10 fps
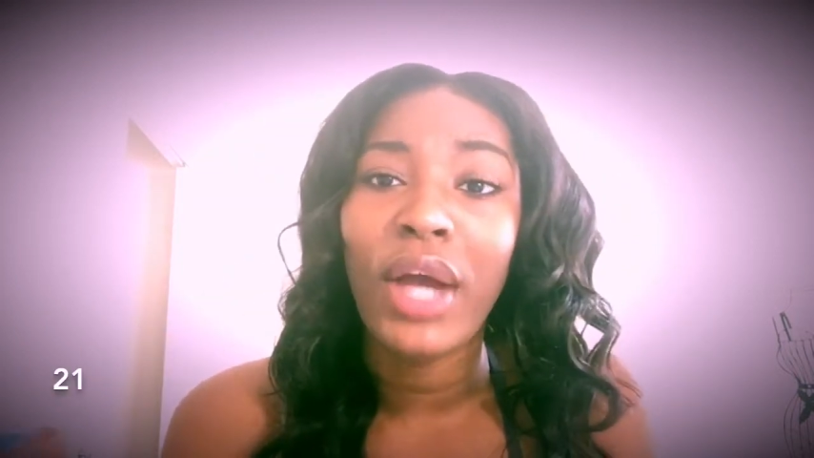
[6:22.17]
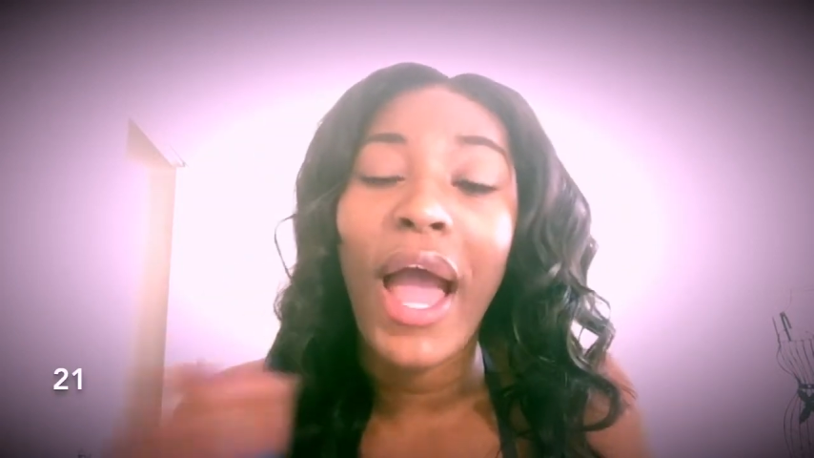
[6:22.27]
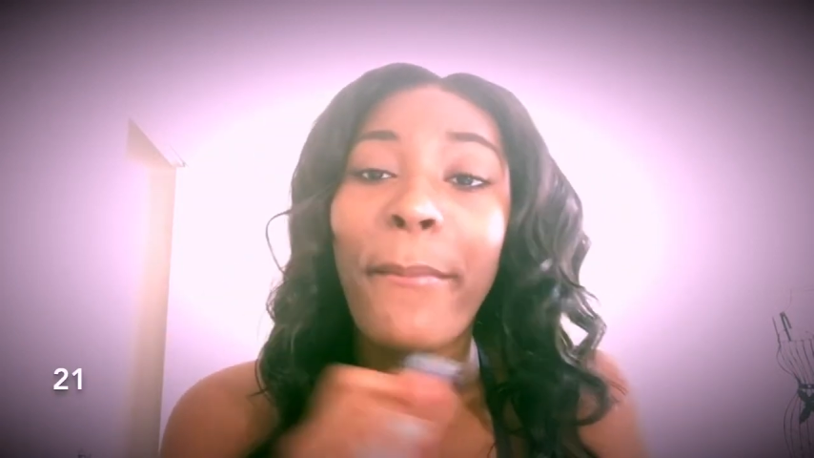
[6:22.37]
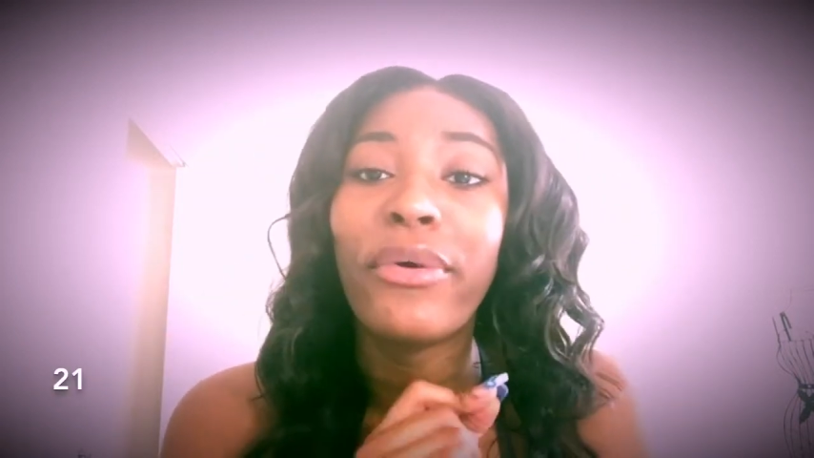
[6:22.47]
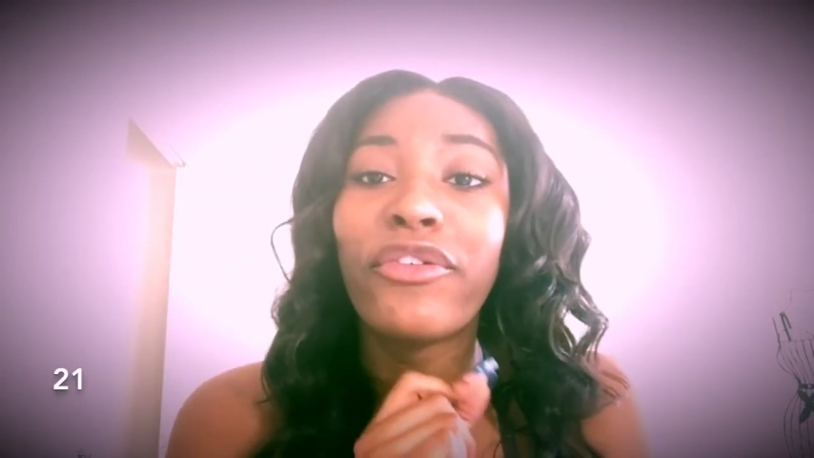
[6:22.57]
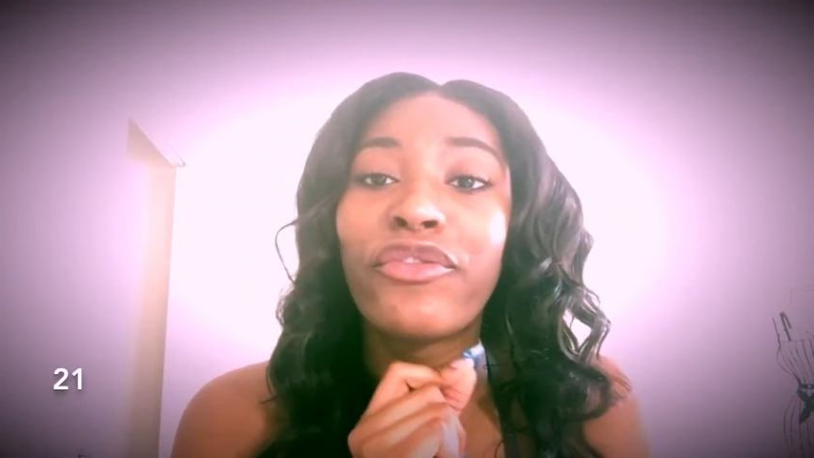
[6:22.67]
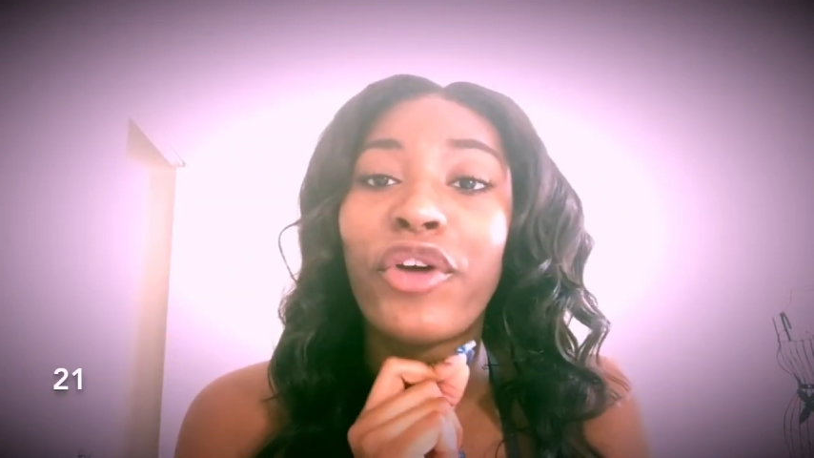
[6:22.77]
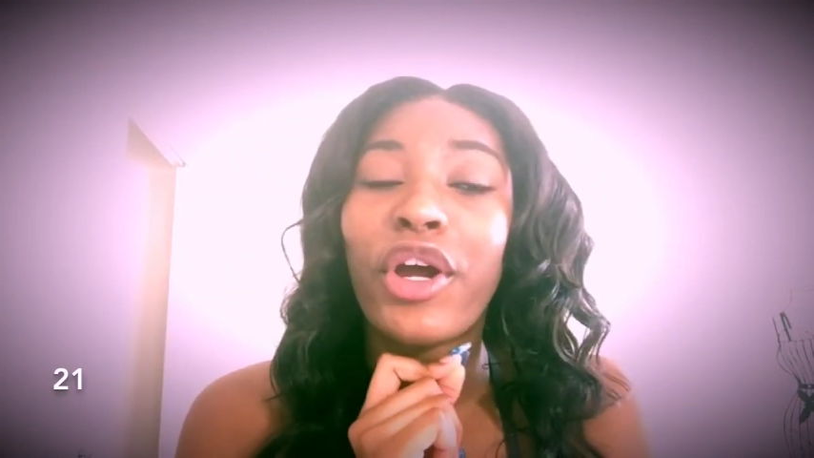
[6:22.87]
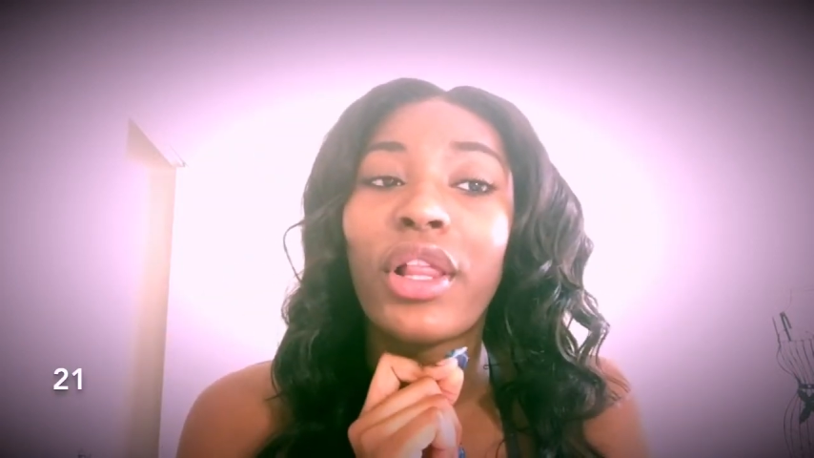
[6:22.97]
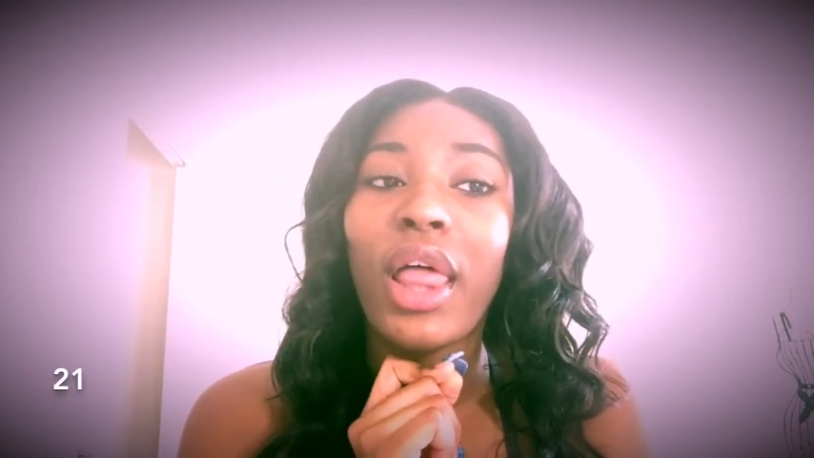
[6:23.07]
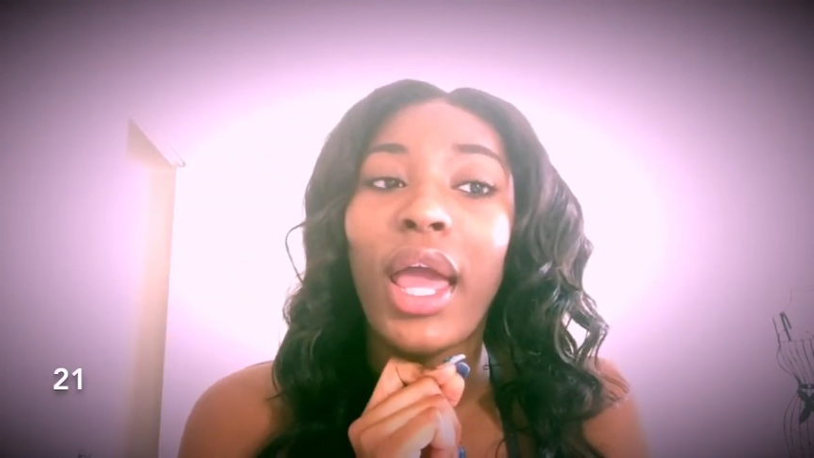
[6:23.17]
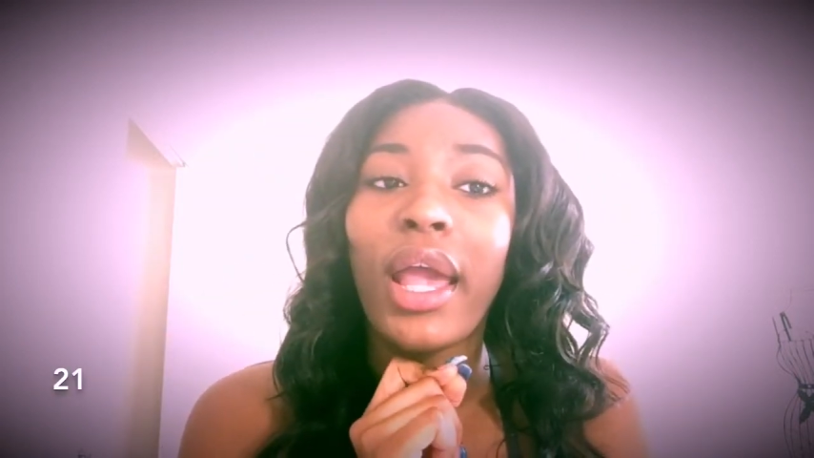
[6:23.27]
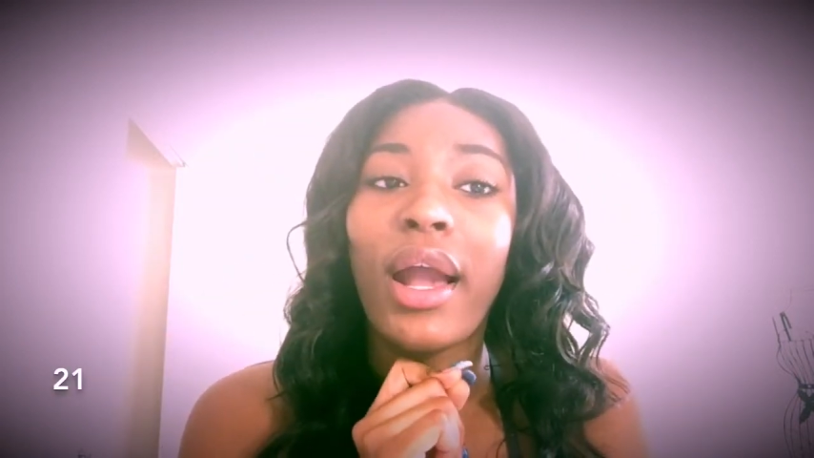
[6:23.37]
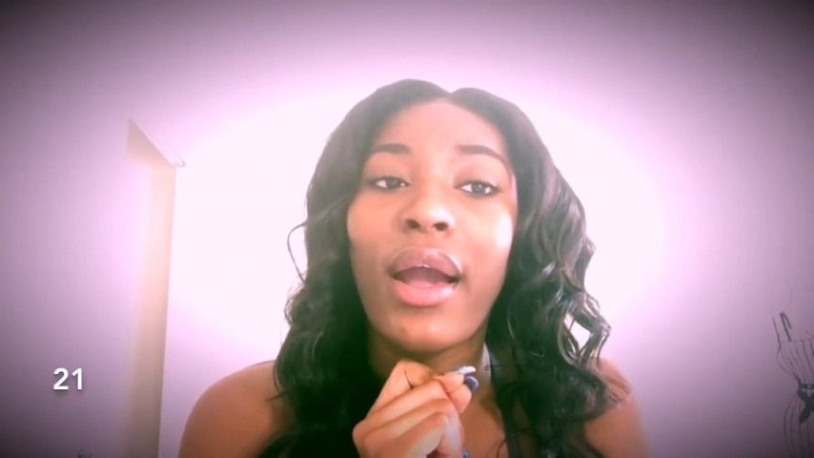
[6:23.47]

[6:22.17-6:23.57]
I prefer, like,